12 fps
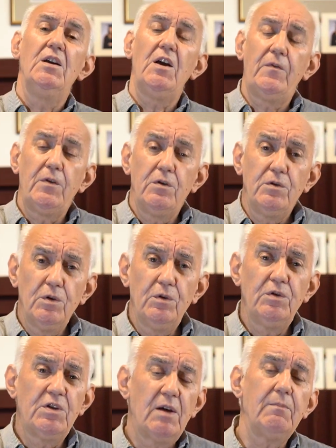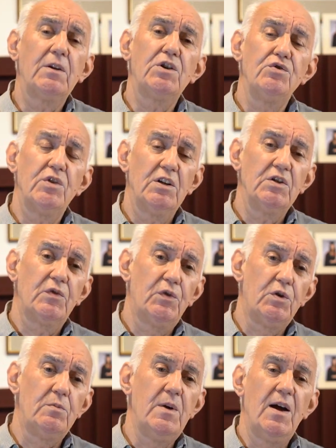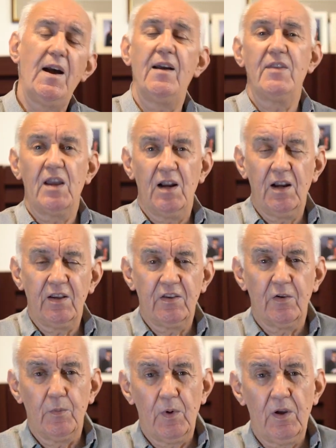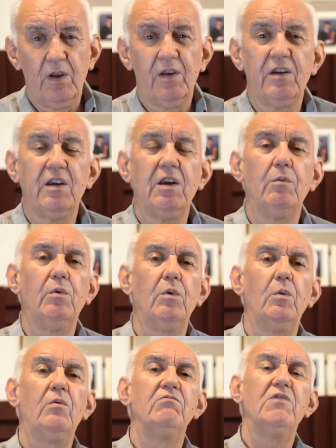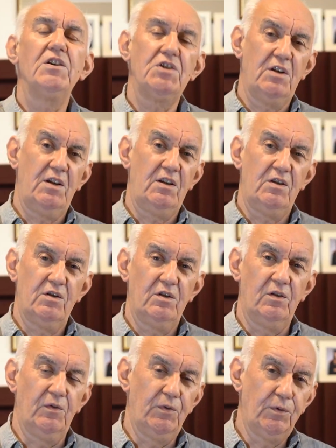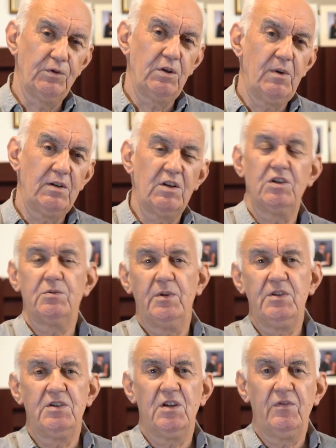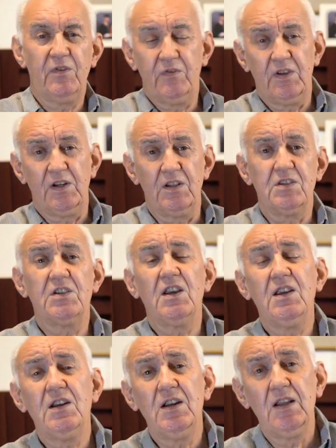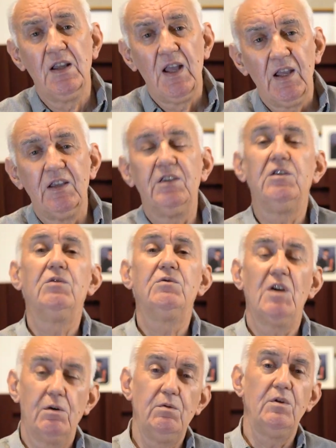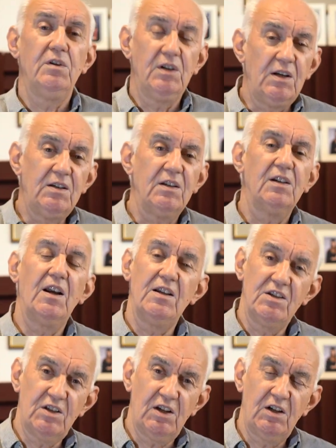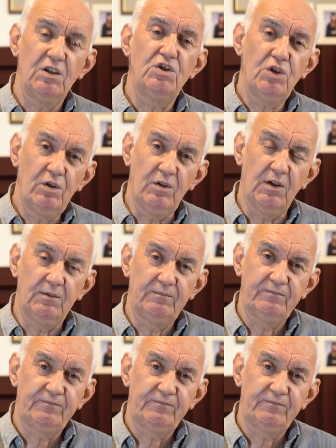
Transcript: If you use that matching transformer and that length of wire, it will resonate on 40 meters, 20, 15 and 10. You don't need an antenna tuner.